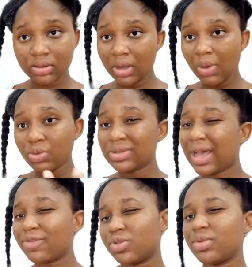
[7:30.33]
so I won't
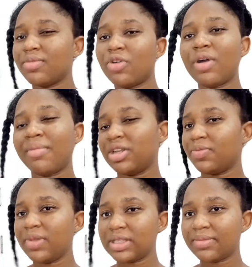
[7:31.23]
have to be over
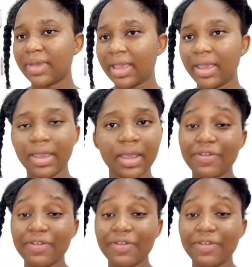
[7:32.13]
manipulating my hair.